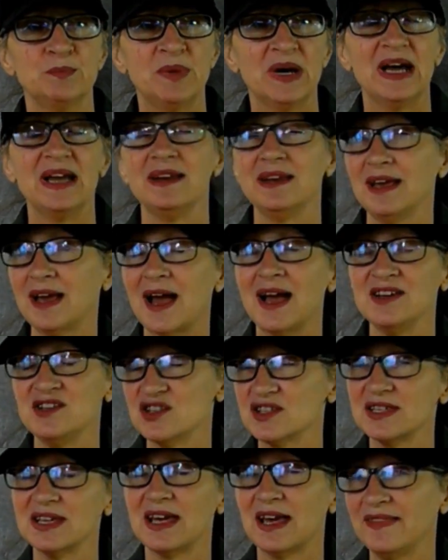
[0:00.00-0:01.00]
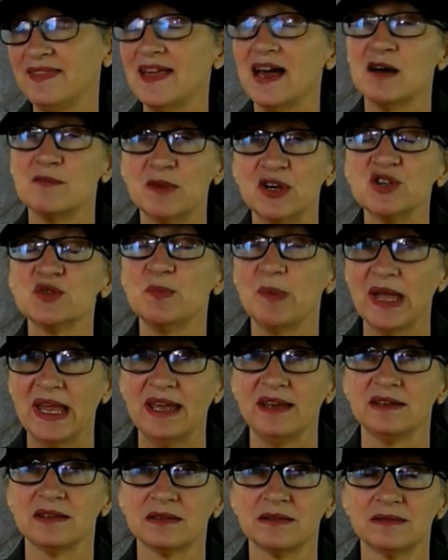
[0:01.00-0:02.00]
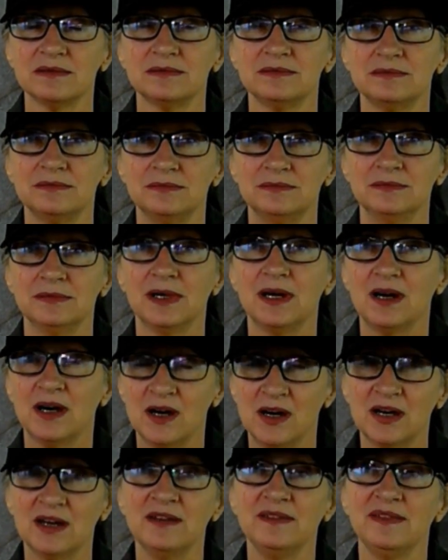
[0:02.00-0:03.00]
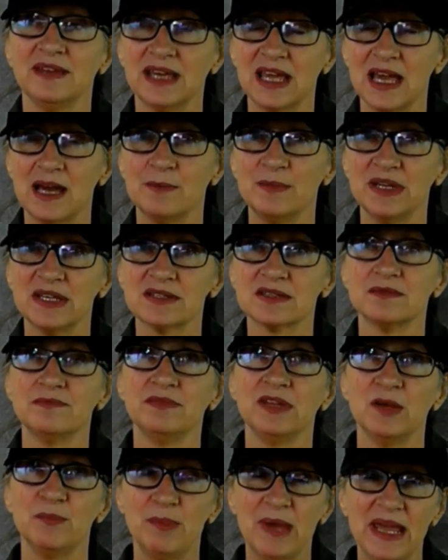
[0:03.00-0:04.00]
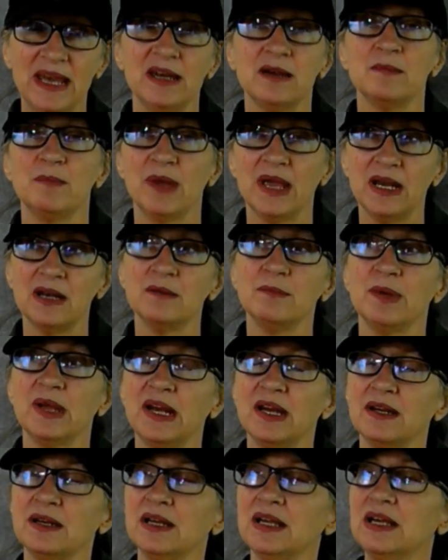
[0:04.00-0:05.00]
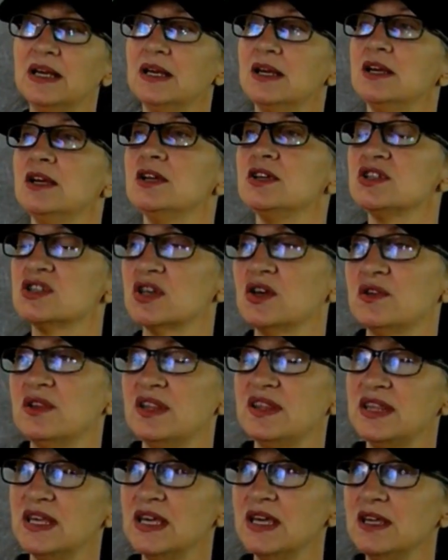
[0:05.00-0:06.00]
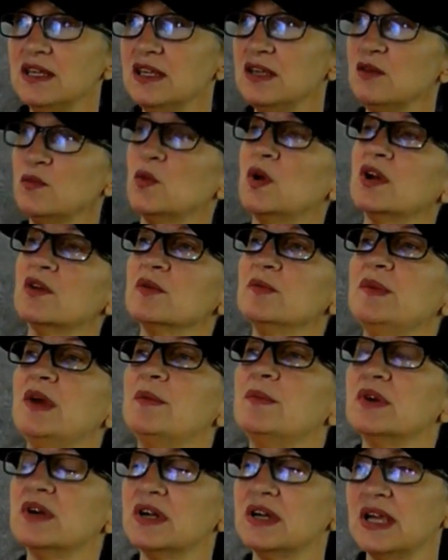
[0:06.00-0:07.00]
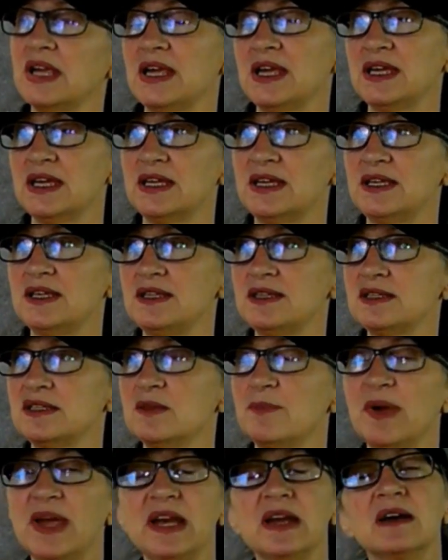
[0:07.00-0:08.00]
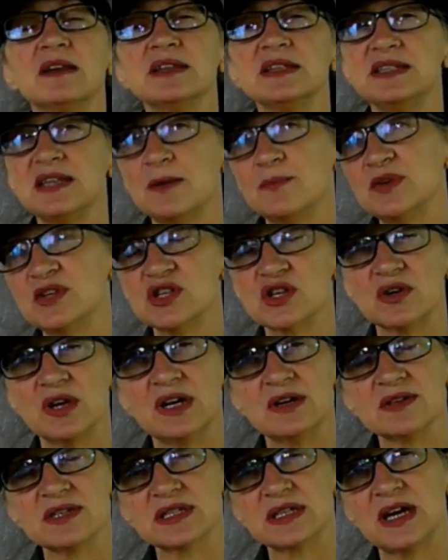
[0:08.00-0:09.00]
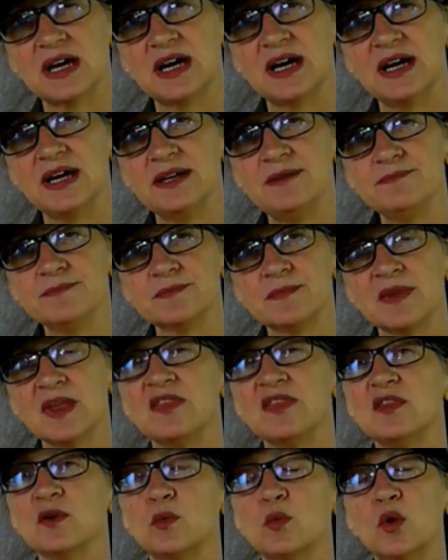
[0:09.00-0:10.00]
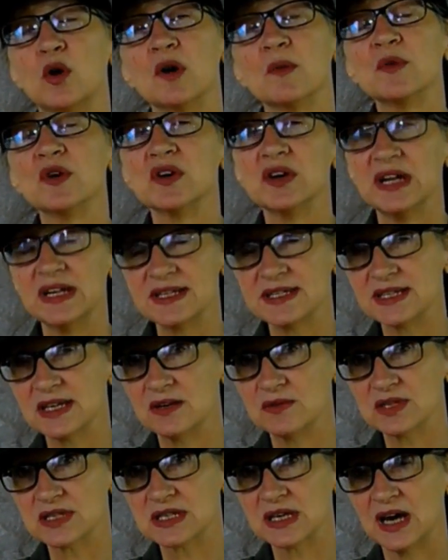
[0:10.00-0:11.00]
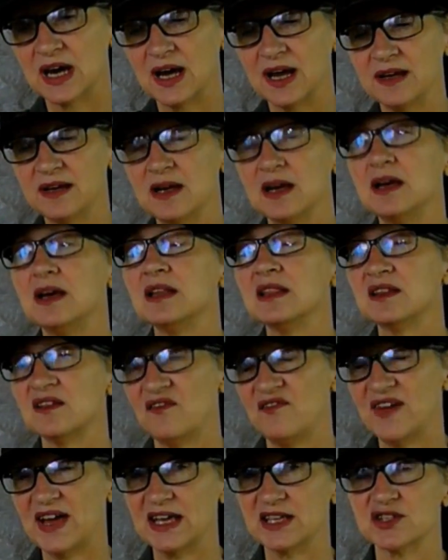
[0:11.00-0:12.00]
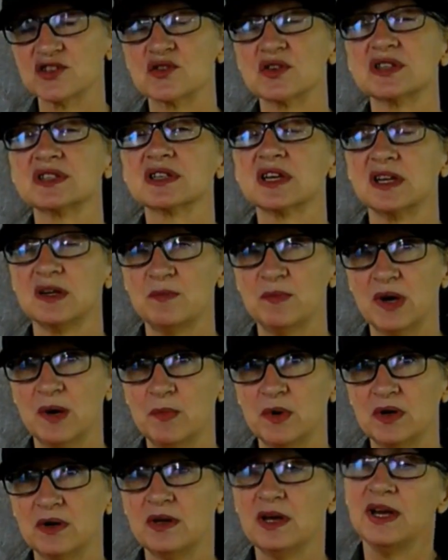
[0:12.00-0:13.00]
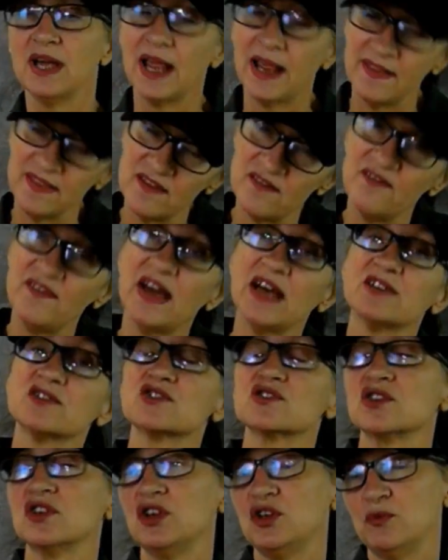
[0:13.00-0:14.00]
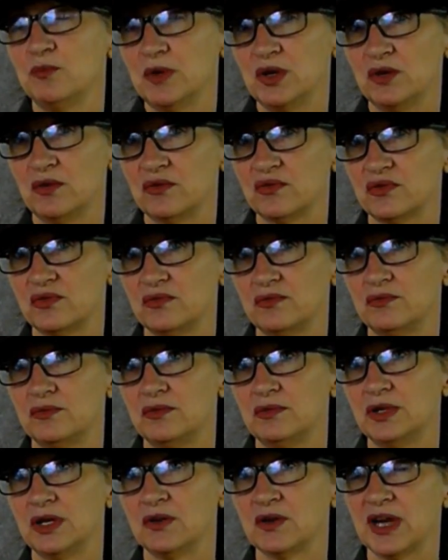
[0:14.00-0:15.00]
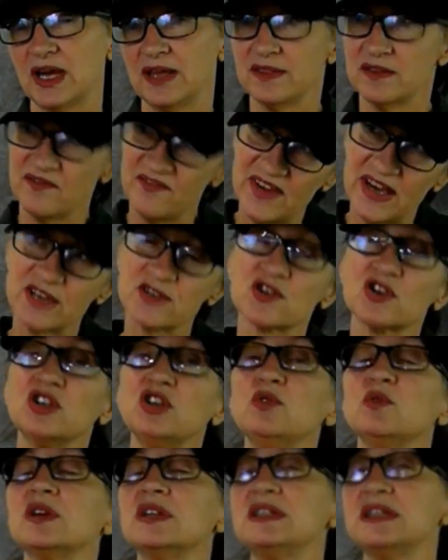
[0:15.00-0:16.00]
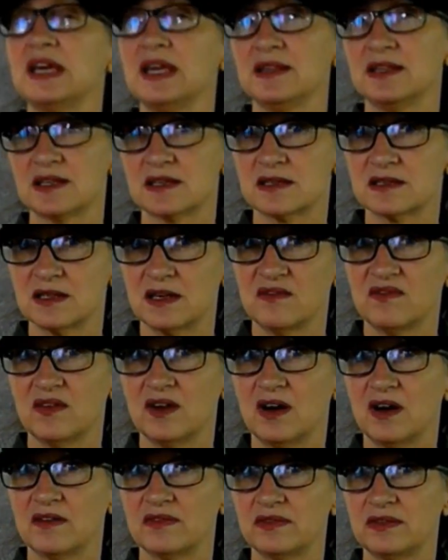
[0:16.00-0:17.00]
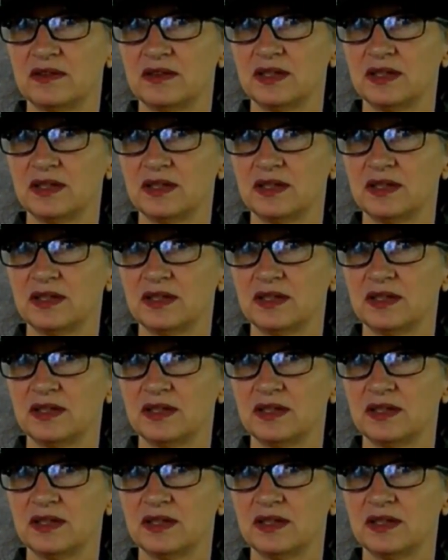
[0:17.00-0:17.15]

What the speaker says: But I just had that much paint on the cabinets. It painted, painted, painted. So the thing you want to remember is, depending on the temperature outside, the warmer it is outside, the faster it's going to bubble and the faster you move. Okay, the faster you can take this stuff off.